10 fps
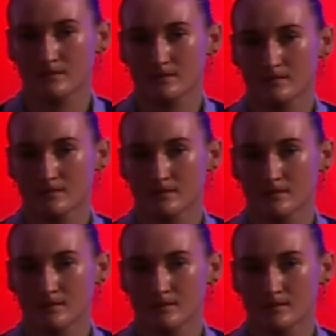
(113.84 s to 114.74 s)

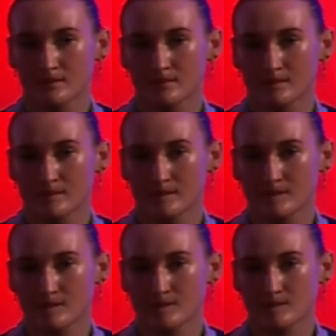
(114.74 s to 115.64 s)

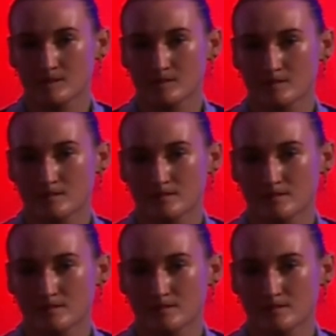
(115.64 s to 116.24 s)
[no speech]